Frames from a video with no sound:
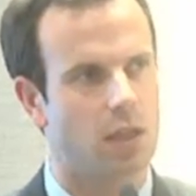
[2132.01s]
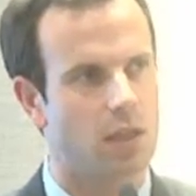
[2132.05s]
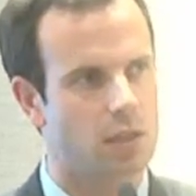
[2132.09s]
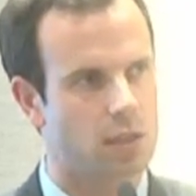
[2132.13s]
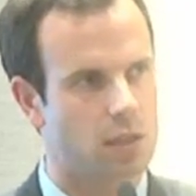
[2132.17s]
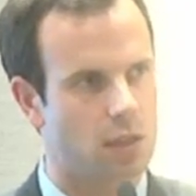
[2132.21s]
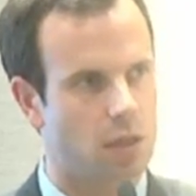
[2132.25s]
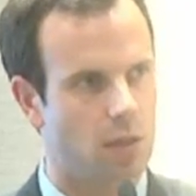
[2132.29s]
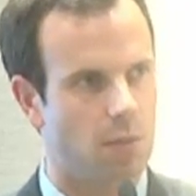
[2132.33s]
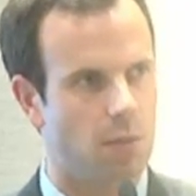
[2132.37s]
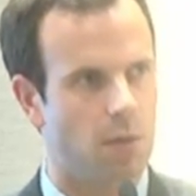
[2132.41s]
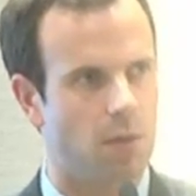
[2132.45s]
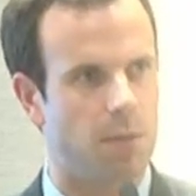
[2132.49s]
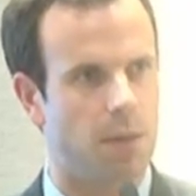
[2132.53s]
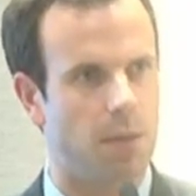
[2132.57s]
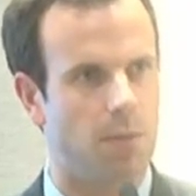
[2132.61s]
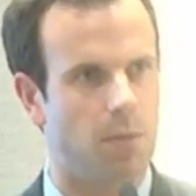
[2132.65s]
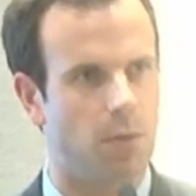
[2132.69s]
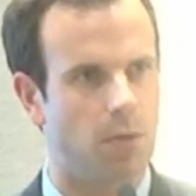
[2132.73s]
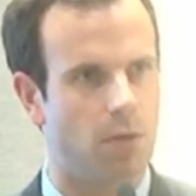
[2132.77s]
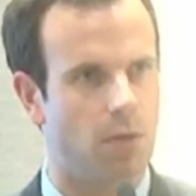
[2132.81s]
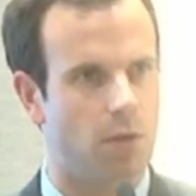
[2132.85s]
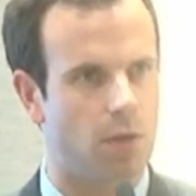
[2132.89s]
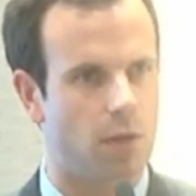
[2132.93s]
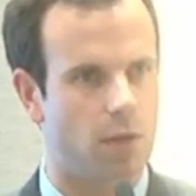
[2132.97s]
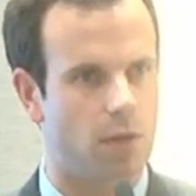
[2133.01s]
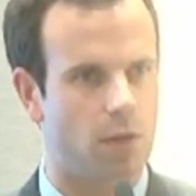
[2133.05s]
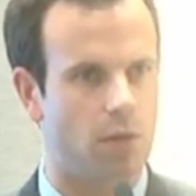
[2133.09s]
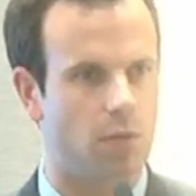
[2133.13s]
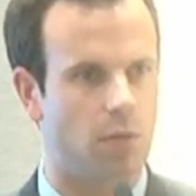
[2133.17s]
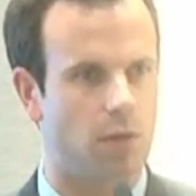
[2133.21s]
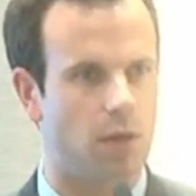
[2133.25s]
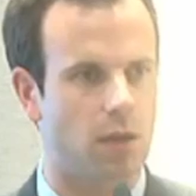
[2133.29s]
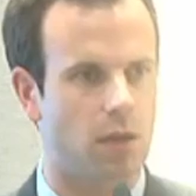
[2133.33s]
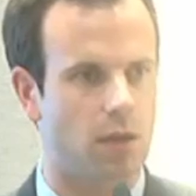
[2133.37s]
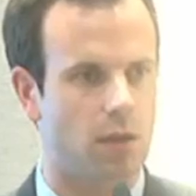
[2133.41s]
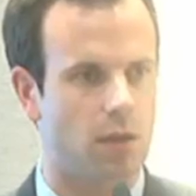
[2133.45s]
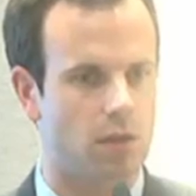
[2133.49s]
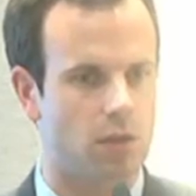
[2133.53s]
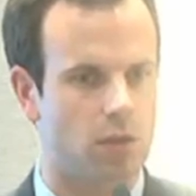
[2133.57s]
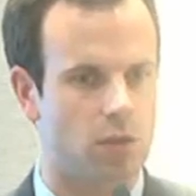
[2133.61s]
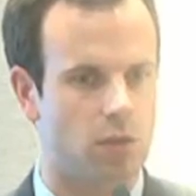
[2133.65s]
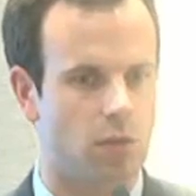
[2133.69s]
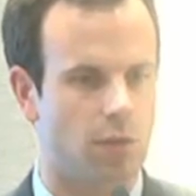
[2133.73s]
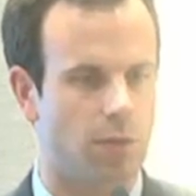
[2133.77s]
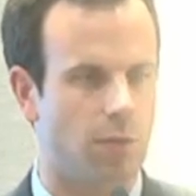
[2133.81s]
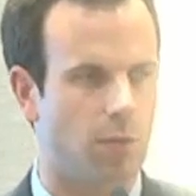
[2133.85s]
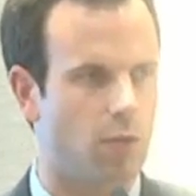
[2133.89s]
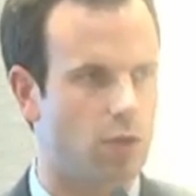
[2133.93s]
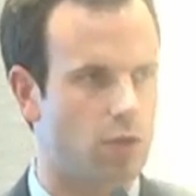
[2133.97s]
There's a number of people who are doing,
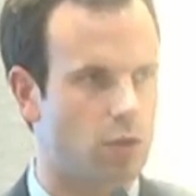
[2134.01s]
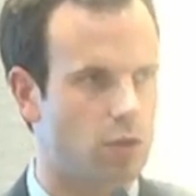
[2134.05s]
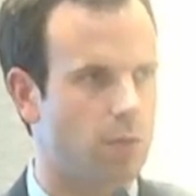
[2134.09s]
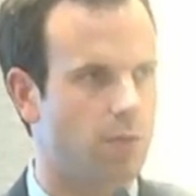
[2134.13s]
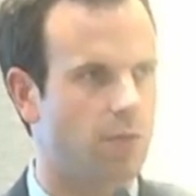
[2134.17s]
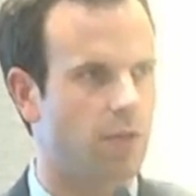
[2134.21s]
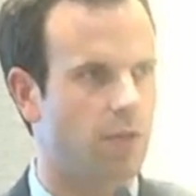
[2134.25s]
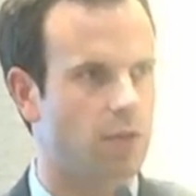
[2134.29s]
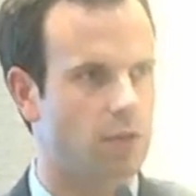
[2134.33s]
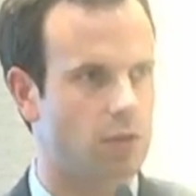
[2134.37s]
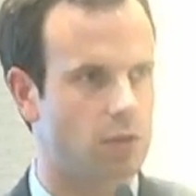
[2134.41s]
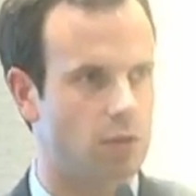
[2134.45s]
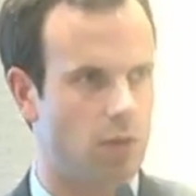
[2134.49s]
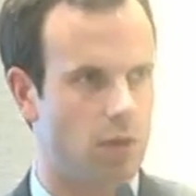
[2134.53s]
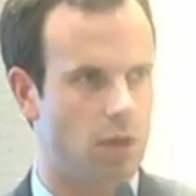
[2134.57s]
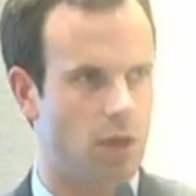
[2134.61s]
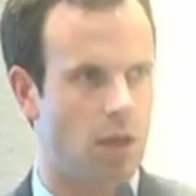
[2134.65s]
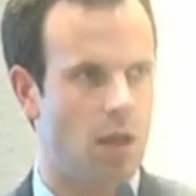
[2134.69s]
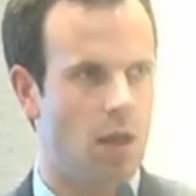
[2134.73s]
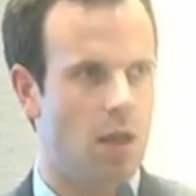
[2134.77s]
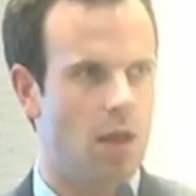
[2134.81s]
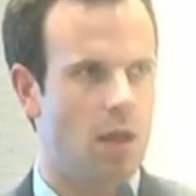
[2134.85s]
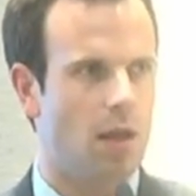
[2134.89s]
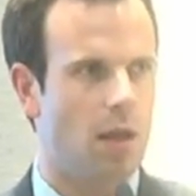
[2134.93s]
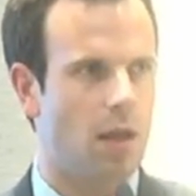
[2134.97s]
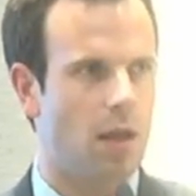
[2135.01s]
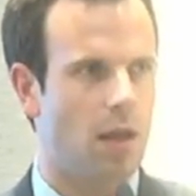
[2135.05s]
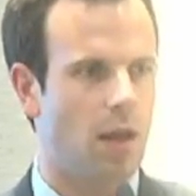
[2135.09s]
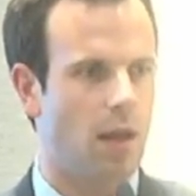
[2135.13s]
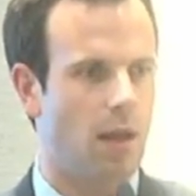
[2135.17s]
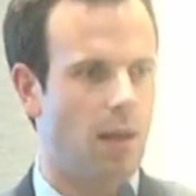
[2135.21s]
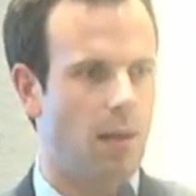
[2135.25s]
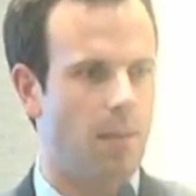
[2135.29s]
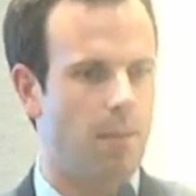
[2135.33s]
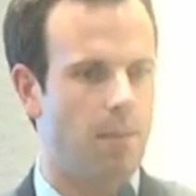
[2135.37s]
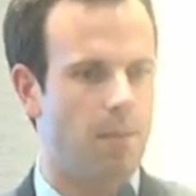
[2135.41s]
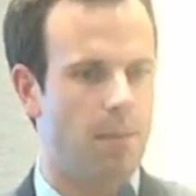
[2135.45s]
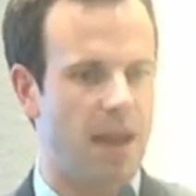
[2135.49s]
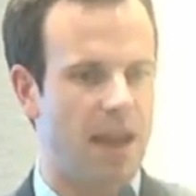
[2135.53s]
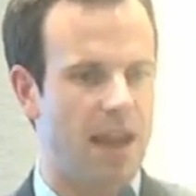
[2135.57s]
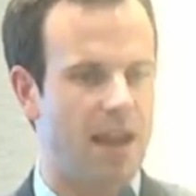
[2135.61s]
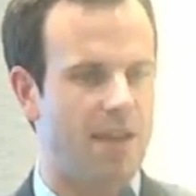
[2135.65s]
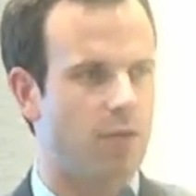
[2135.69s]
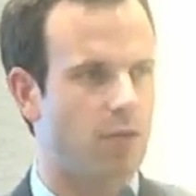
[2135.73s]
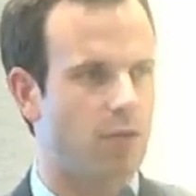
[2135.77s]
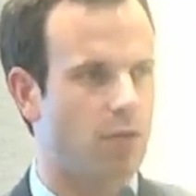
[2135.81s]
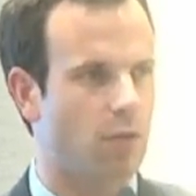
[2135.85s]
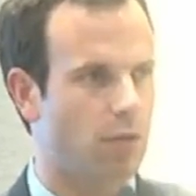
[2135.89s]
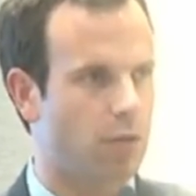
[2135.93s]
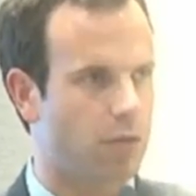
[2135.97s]
sort of more junior folks doing
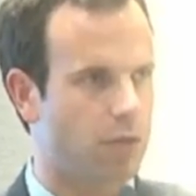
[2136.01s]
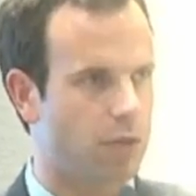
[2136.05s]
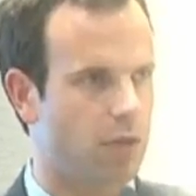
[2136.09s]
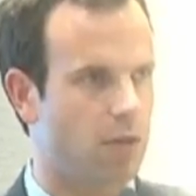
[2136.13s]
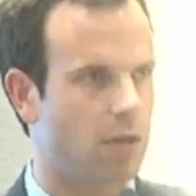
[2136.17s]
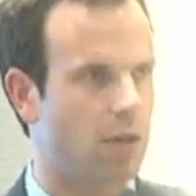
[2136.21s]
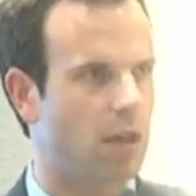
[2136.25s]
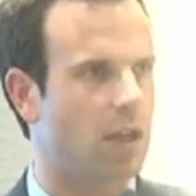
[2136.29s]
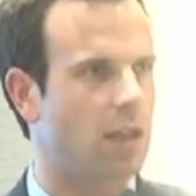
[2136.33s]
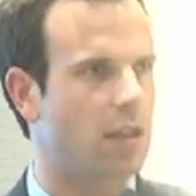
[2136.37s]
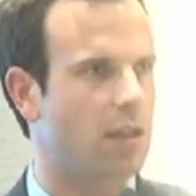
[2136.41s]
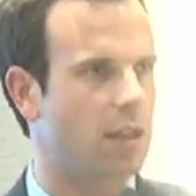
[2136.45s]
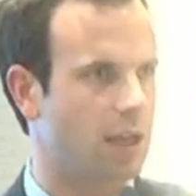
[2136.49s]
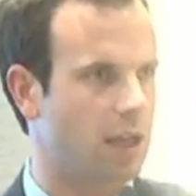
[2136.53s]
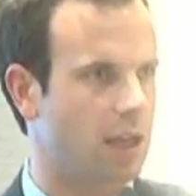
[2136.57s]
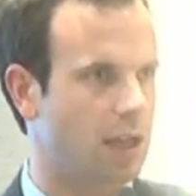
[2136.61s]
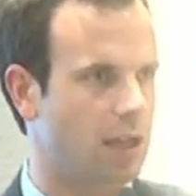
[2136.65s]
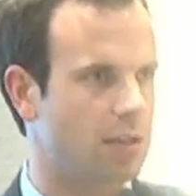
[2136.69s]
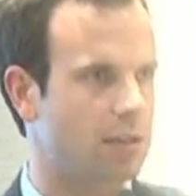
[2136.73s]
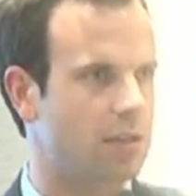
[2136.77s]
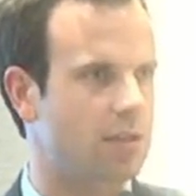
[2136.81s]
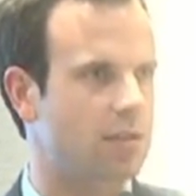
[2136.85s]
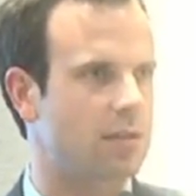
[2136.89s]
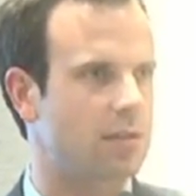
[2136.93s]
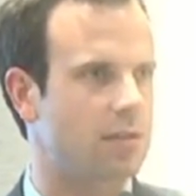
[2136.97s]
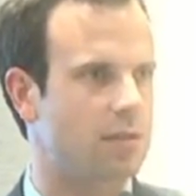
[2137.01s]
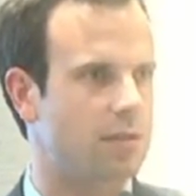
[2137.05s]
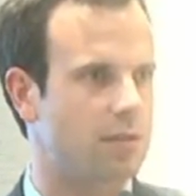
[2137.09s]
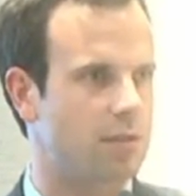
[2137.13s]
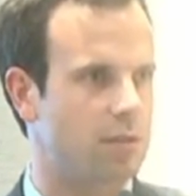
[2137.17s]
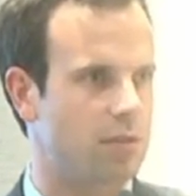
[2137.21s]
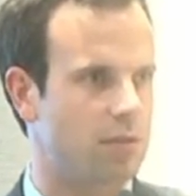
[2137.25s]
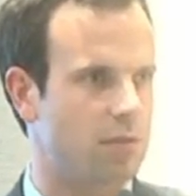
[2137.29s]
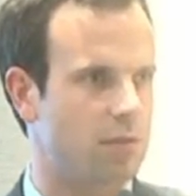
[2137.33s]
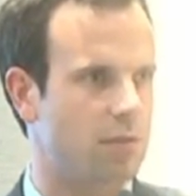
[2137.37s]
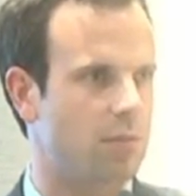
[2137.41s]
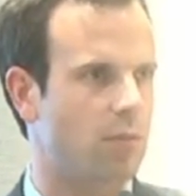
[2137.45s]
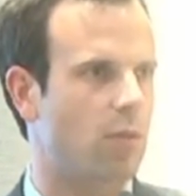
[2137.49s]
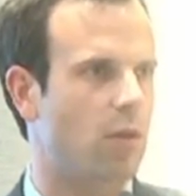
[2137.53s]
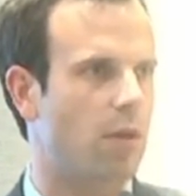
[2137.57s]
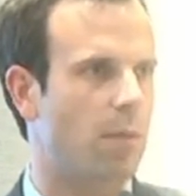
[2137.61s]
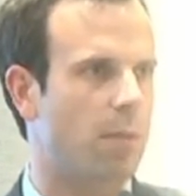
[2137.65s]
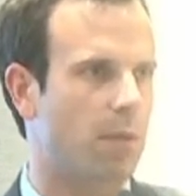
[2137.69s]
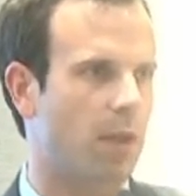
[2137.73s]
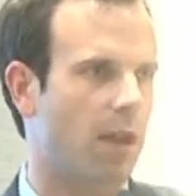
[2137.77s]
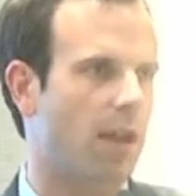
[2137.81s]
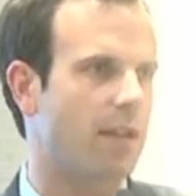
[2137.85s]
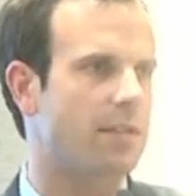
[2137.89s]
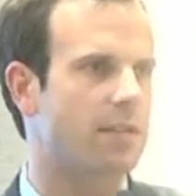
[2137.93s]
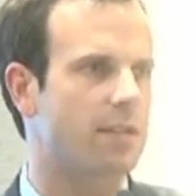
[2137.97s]
behavioral theory linked to more
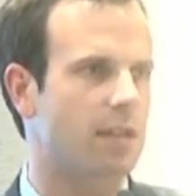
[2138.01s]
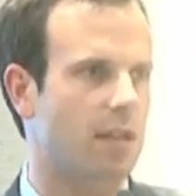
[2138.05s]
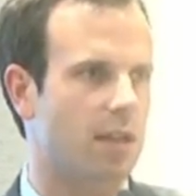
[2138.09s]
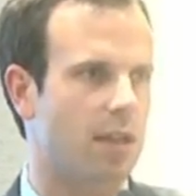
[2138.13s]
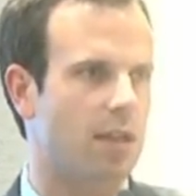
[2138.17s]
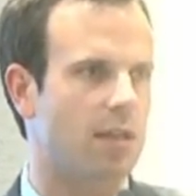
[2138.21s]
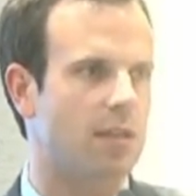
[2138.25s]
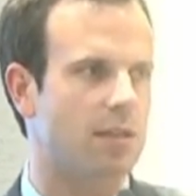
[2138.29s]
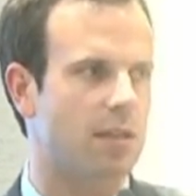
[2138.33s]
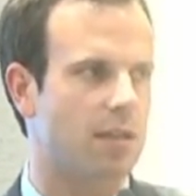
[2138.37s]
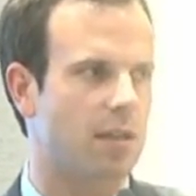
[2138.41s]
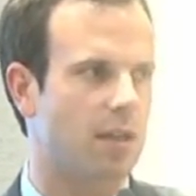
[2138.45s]
applied settings.